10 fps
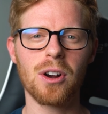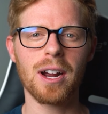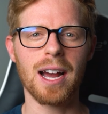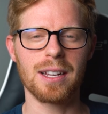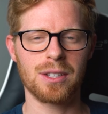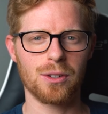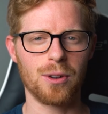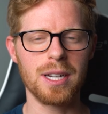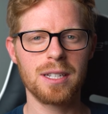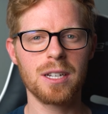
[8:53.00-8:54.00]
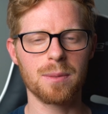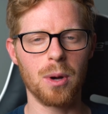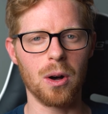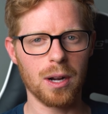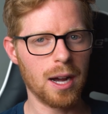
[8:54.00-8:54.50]
car has crazy
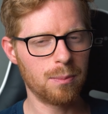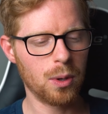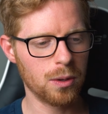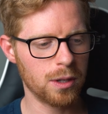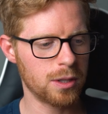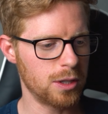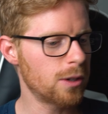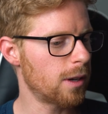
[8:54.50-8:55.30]
small cup holders. You